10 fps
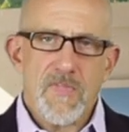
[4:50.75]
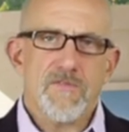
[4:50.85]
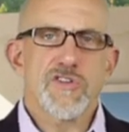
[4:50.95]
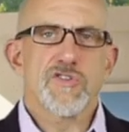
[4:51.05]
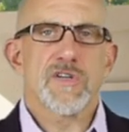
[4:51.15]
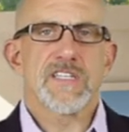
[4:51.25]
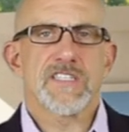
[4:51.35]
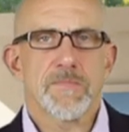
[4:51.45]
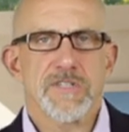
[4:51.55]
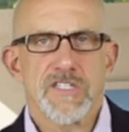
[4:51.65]
if you enjoyed
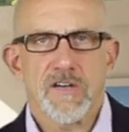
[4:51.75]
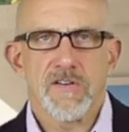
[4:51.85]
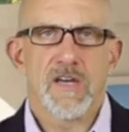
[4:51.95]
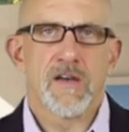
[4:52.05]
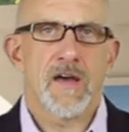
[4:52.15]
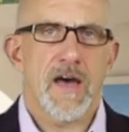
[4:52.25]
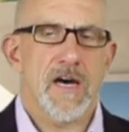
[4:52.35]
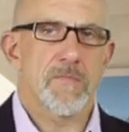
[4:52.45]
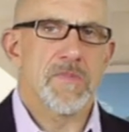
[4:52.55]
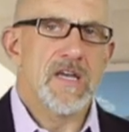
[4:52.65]
this episode,
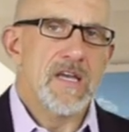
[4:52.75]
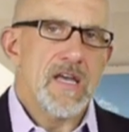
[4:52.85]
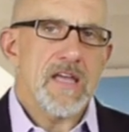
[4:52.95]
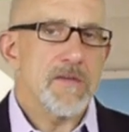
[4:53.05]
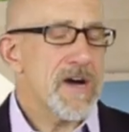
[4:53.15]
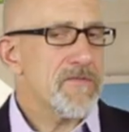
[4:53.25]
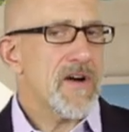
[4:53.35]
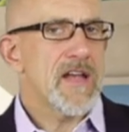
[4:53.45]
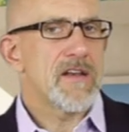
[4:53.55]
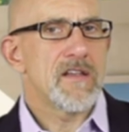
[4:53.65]
um, you might
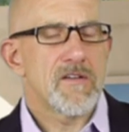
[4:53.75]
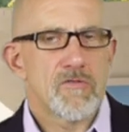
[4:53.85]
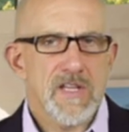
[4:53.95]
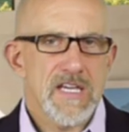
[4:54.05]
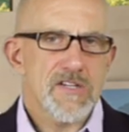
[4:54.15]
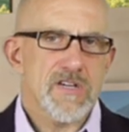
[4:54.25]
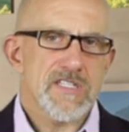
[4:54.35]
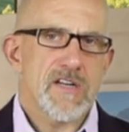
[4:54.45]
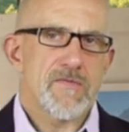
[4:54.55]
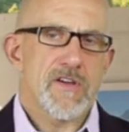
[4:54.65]
find it really
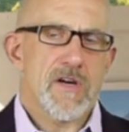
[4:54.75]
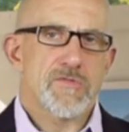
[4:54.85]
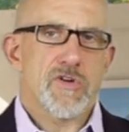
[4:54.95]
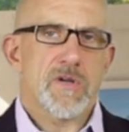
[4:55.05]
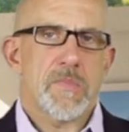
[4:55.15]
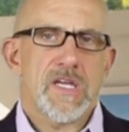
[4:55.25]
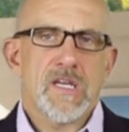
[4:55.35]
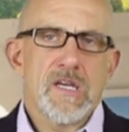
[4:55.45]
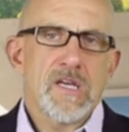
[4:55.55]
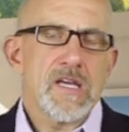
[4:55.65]
interesting if you come join
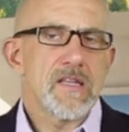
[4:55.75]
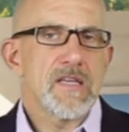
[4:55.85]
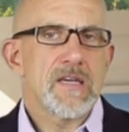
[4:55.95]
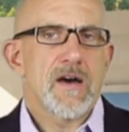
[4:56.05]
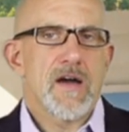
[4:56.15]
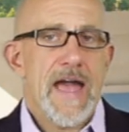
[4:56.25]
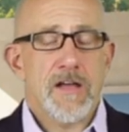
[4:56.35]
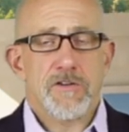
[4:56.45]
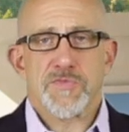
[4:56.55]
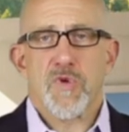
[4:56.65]
me in the uh,
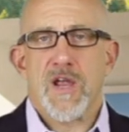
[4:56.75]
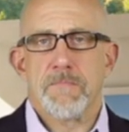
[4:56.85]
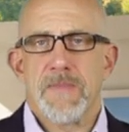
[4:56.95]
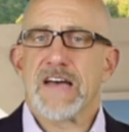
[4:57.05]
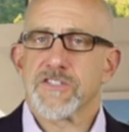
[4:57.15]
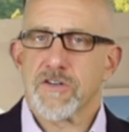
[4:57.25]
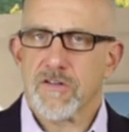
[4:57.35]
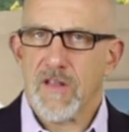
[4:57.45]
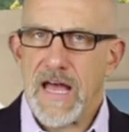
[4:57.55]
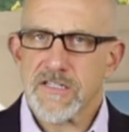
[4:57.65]
ankle sprain
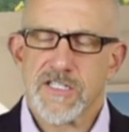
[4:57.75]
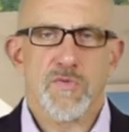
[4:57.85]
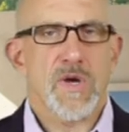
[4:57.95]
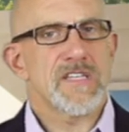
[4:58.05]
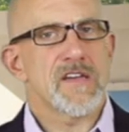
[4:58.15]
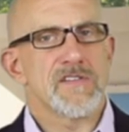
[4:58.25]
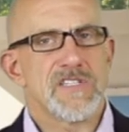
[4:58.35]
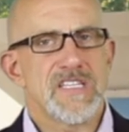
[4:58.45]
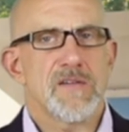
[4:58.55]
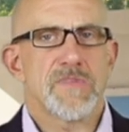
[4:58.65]
masterclass. This is where I take a
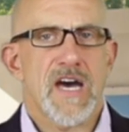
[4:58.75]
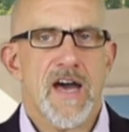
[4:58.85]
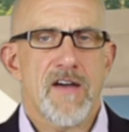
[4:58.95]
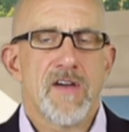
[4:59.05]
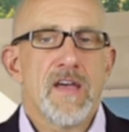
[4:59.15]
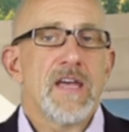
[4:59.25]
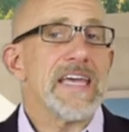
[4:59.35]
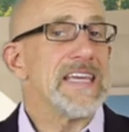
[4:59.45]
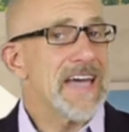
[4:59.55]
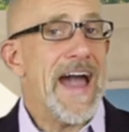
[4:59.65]
deep dive
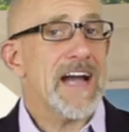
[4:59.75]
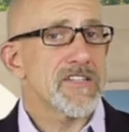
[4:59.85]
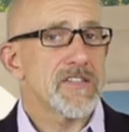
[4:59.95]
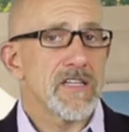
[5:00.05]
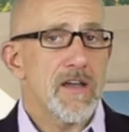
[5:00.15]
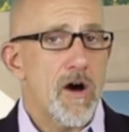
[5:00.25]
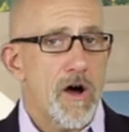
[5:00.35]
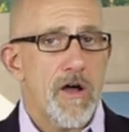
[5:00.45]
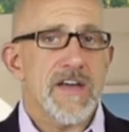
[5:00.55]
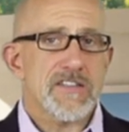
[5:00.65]
into actually
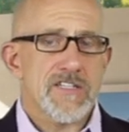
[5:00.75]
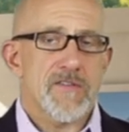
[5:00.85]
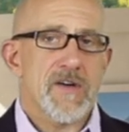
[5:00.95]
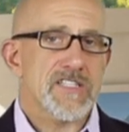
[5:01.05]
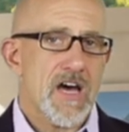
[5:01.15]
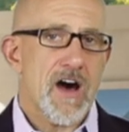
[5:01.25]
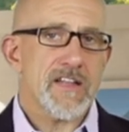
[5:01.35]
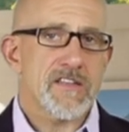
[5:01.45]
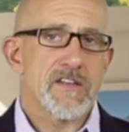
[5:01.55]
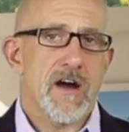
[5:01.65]
all that stuff I
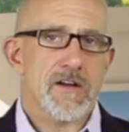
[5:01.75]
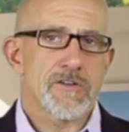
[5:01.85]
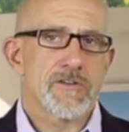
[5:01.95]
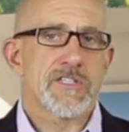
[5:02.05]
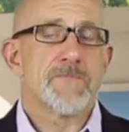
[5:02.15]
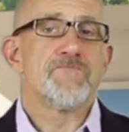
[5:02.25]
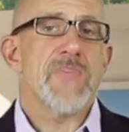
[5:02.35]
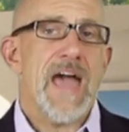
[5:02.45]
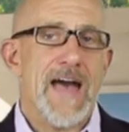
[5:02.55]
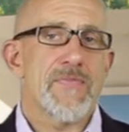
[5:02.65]
taught the doctors
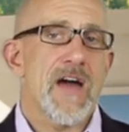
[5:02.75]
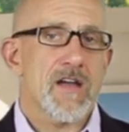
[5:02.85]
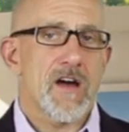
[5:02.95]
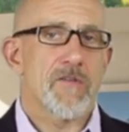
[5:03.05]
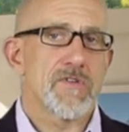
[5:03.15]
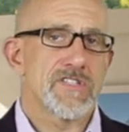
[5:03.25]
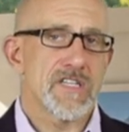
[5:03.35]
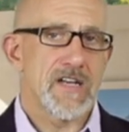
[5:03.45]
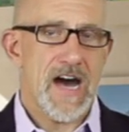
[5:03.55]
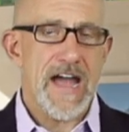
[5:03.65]
at that conference
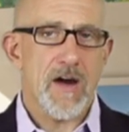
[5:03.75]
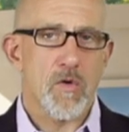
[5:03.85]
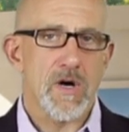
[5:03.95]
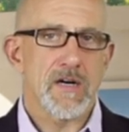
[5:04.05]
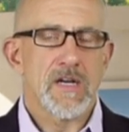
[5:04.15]
in Iowa,